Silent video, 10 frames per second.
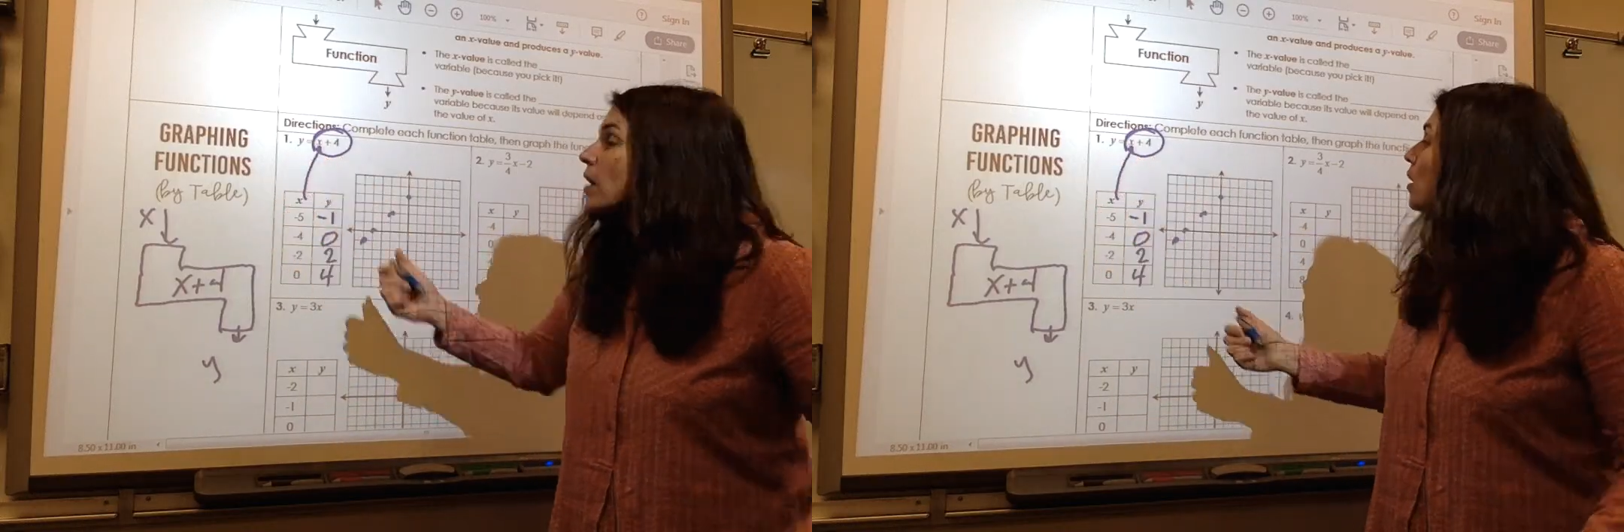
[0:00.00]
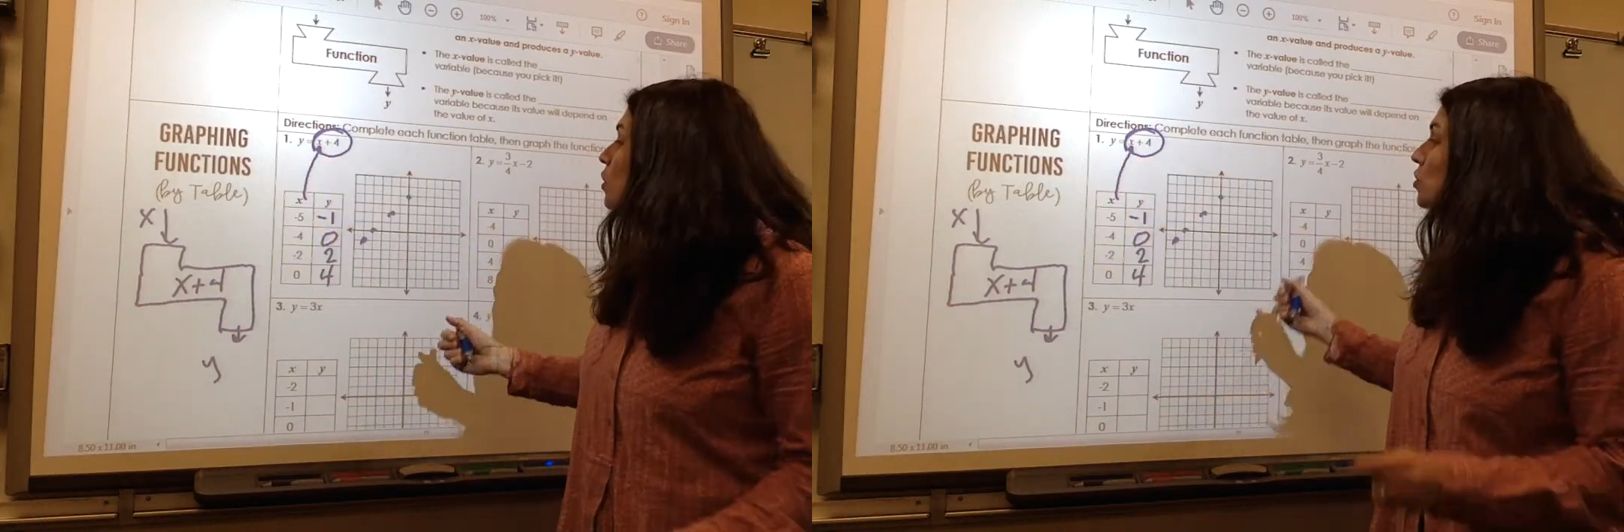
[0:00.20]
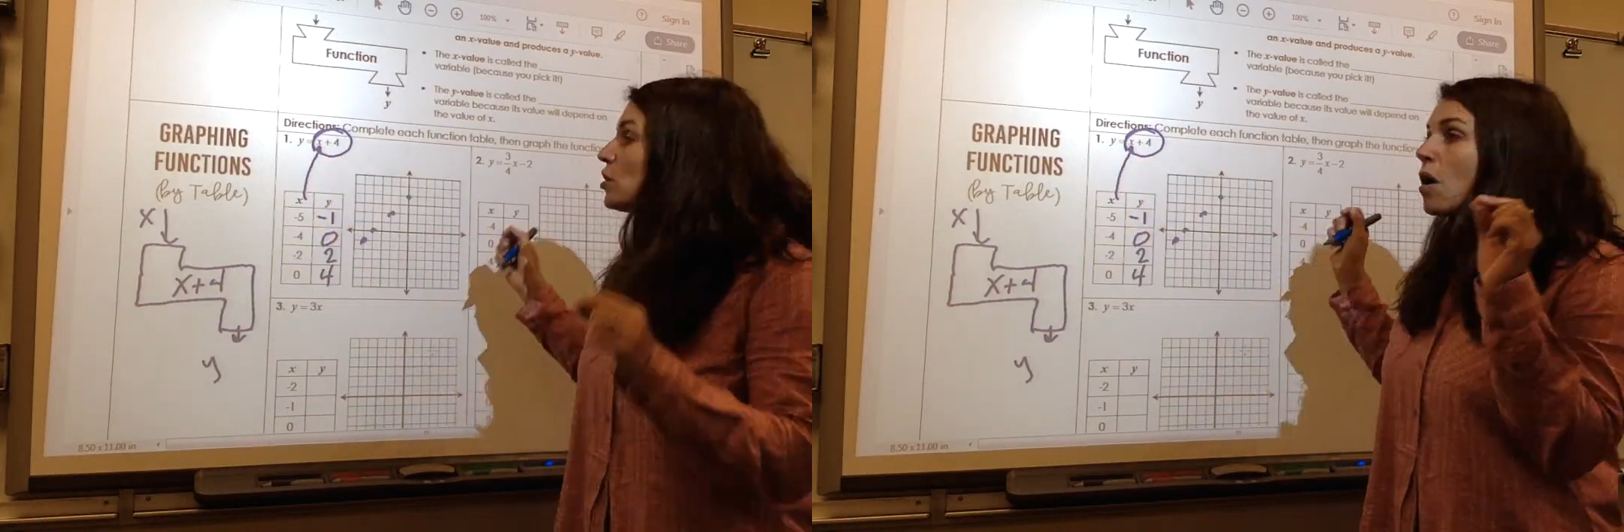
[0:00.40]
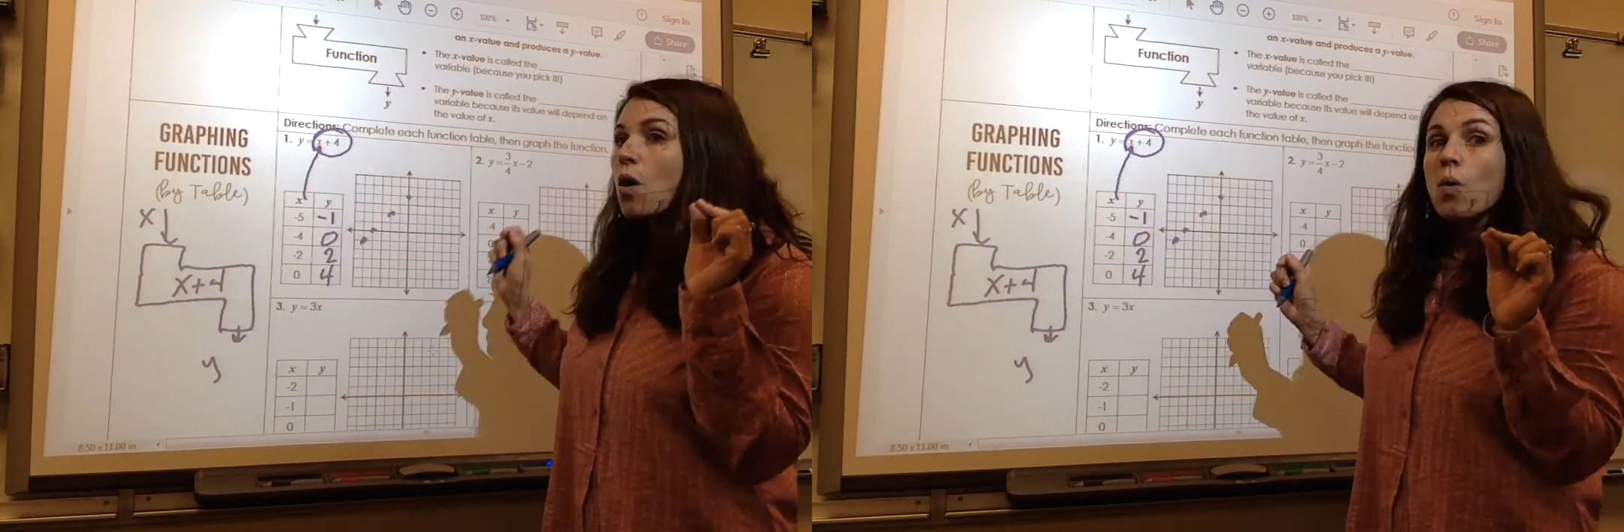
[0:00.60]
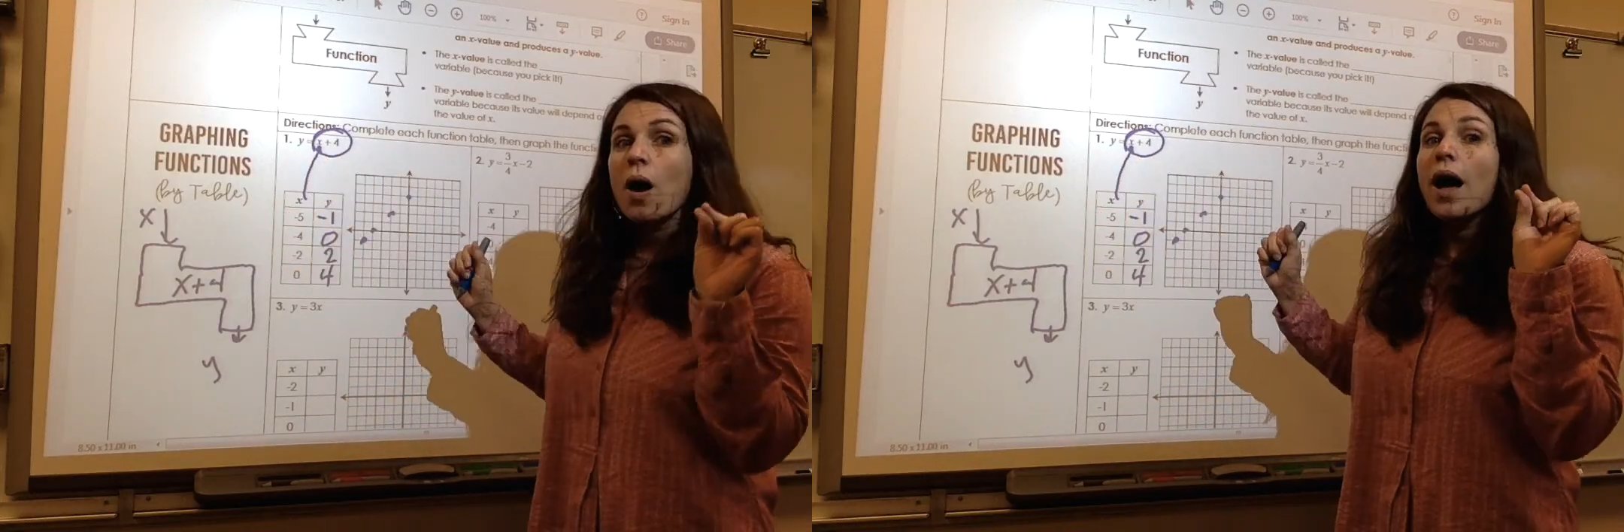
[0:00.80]

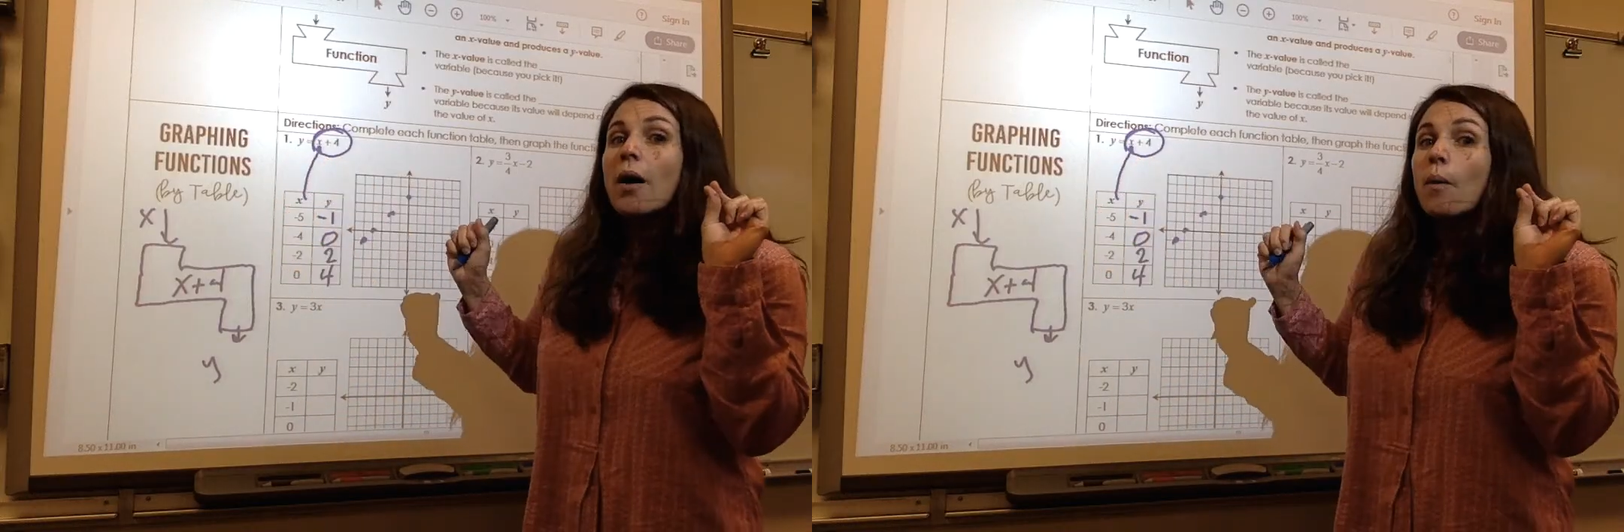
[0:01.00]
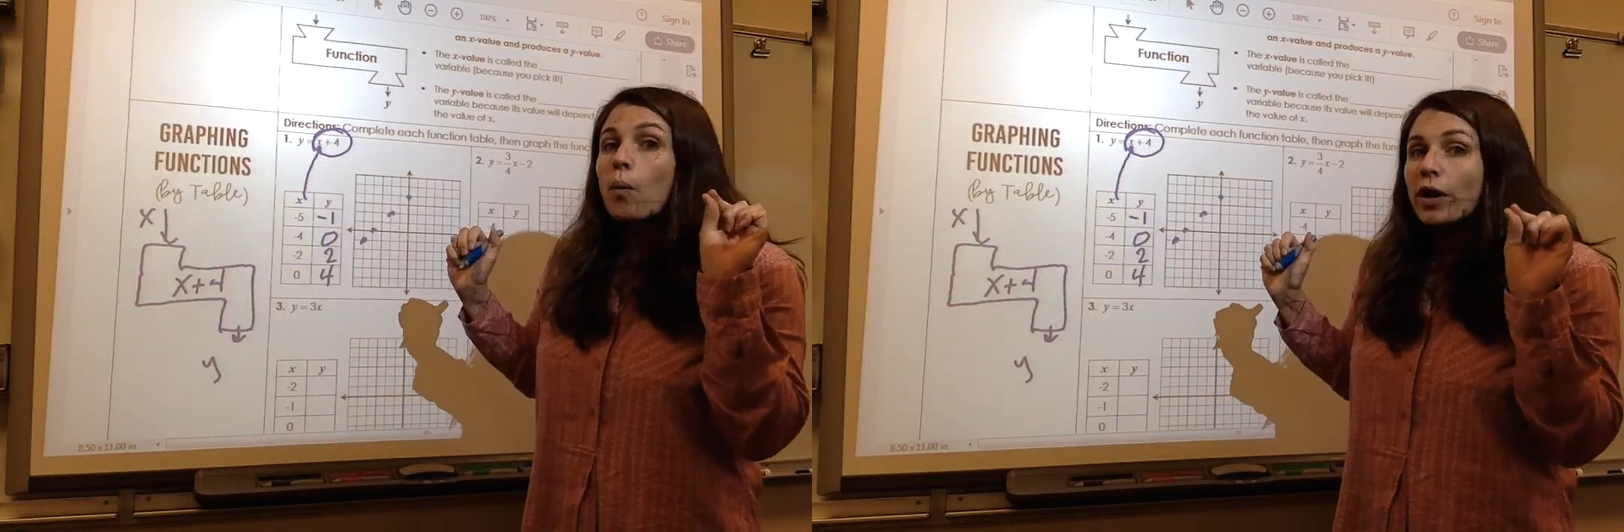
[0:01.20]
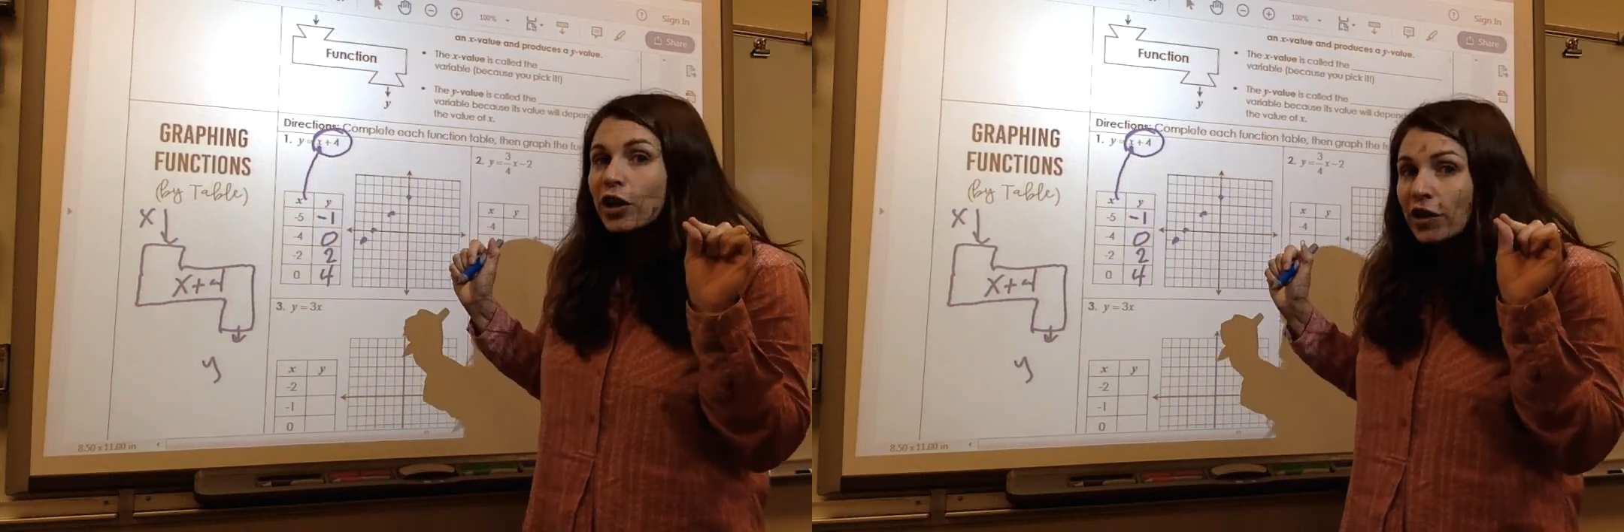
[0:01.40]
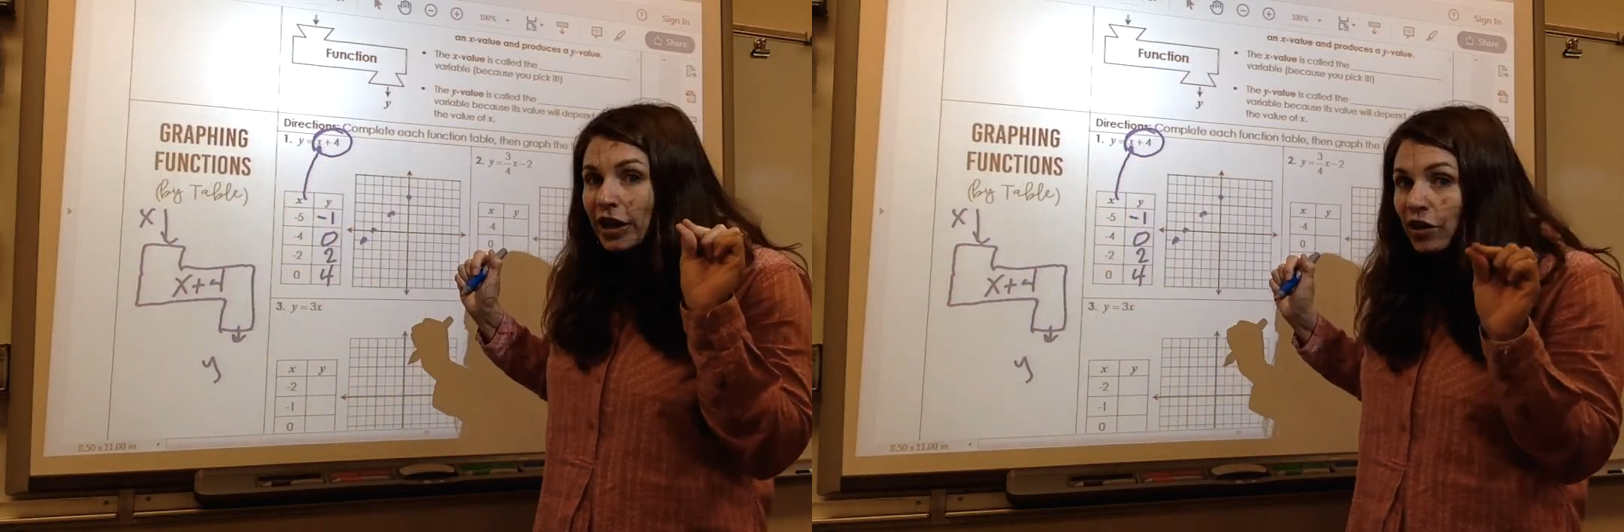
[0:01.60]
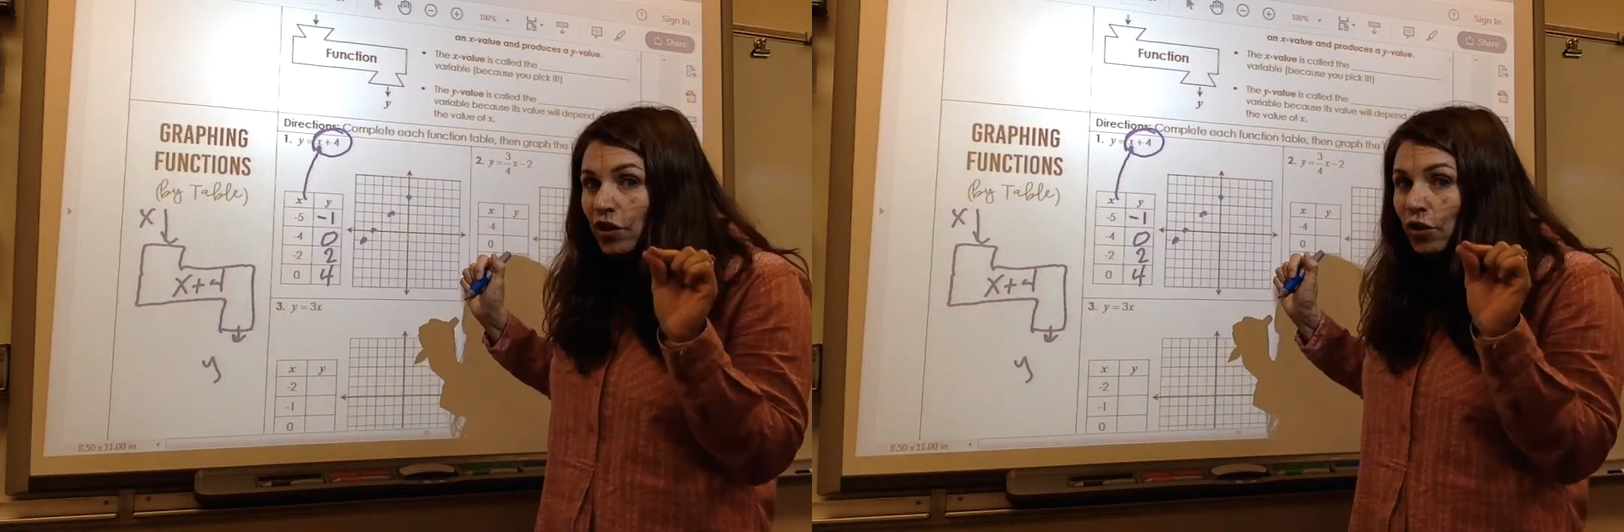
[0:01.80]
So what you need
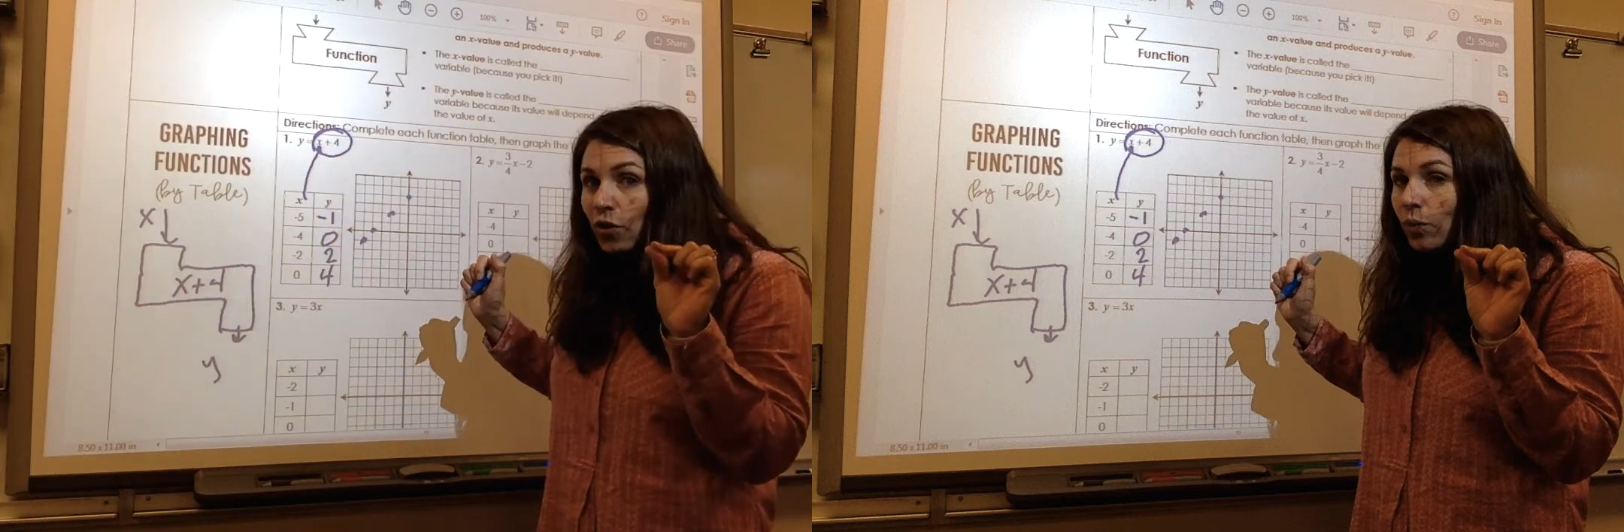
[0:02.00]
to do